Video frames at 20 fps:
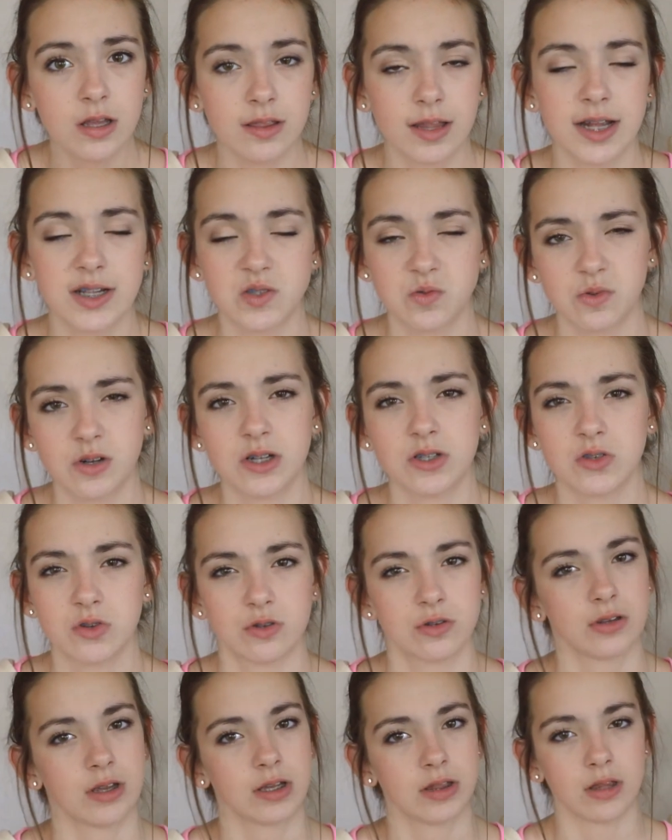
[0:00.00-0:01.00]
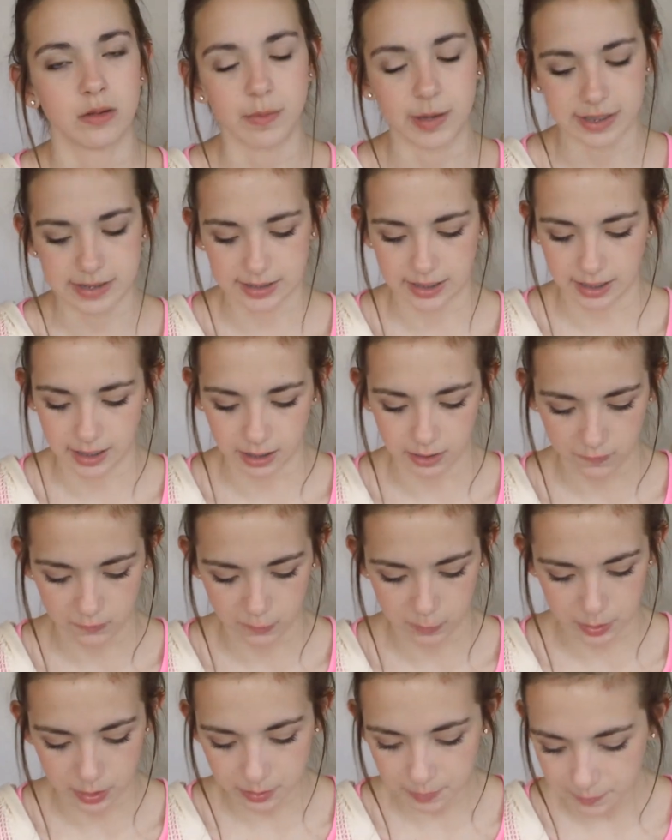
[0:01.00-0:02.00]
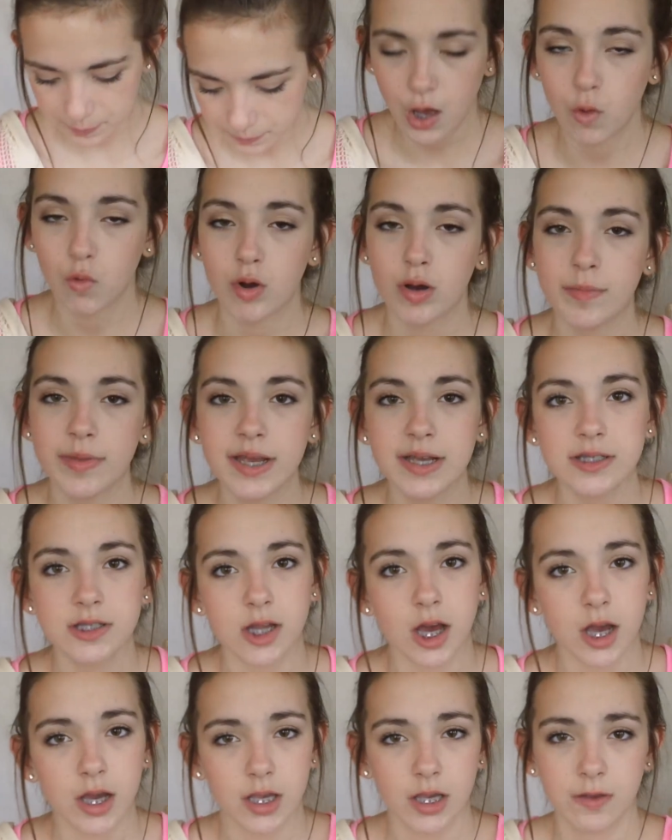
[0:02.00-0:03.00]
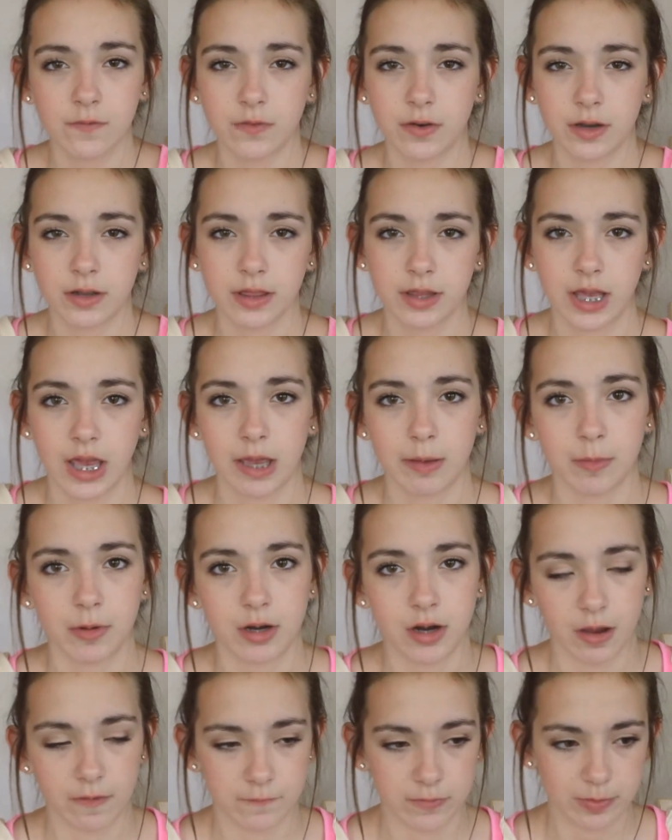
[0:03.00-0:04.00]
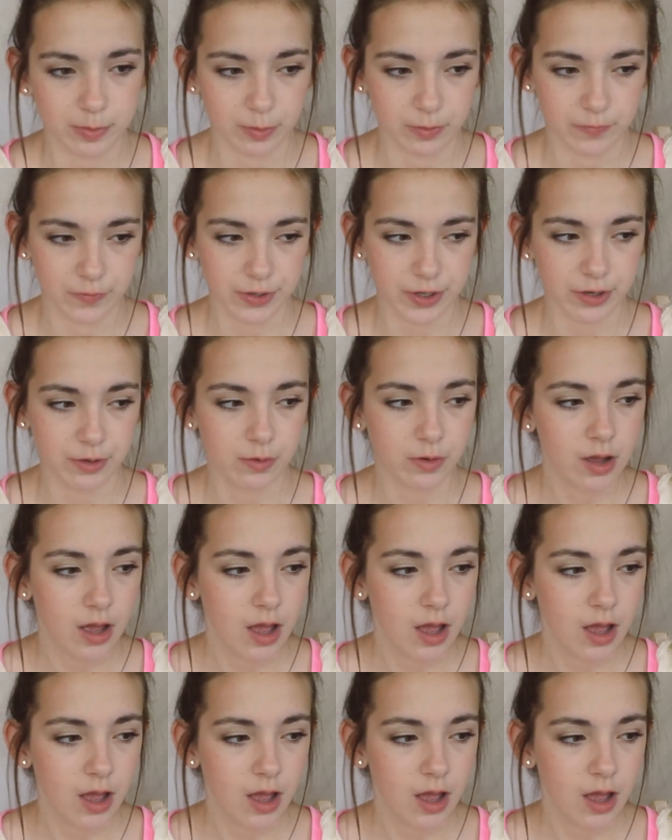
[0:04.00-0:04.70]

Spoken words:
That's when it's usually the best lighting for me. What makes talking in front of the camera comfortable for you?